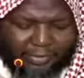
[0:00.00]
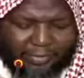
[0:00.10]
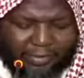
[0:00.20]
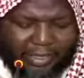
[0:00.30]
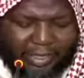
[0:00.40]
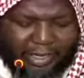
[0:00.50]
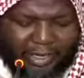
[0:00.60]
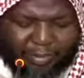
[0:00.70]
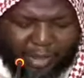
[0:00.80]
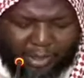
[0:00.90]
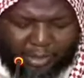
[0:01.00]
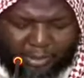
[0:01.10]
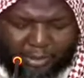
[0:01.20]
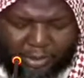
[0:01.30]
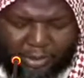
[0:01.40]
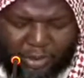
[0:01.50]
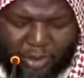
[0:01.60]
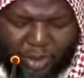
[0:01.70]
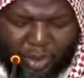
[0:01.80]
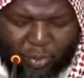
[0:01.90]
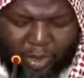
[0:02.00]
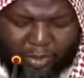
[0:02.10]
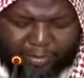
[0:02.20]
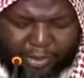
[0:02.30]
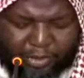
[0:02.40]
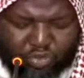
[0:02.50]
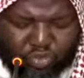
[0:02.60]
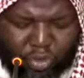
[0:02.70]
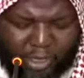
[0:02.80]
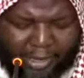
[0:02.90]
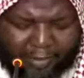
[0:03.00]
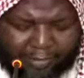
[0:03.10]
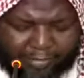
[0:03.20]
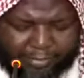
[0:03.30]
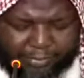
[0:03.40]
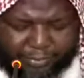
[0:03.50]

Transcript: Say any man will bring to life